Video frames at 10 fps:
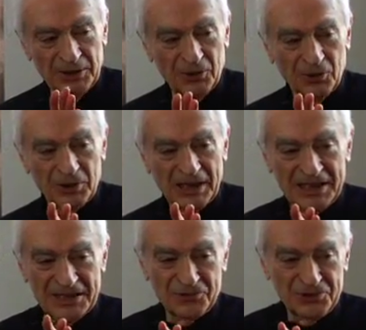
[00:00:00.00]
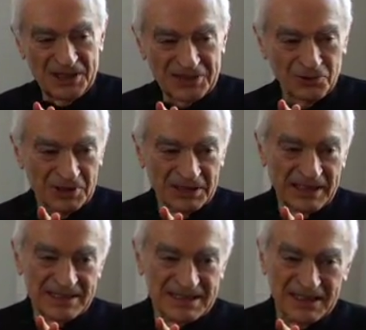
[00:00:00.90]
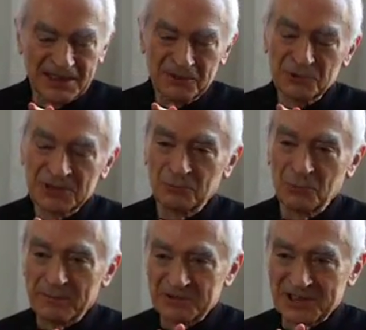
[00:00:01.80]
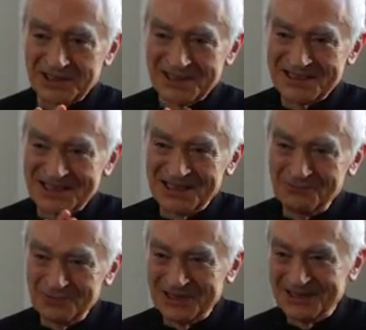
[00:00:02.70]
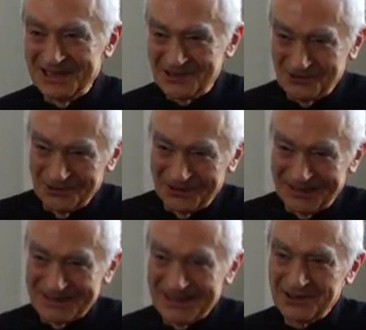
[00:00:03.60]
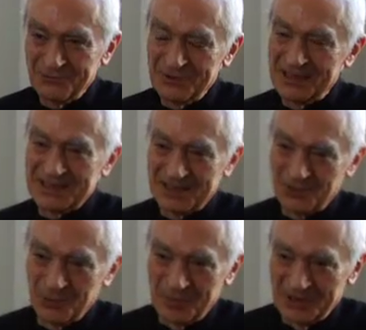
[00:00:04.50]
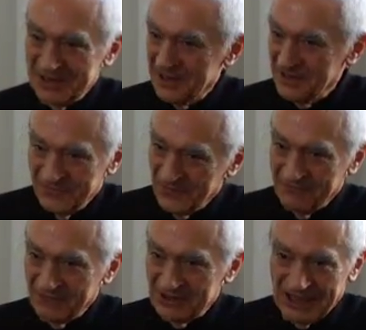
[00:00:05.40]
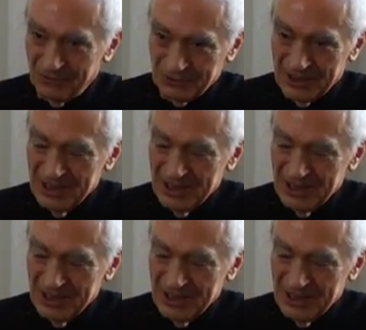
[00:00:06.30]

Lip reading: You know, I suggest all the time, start with the Webster, start with the dictionary, start with the encyclopedia if you have a doubt.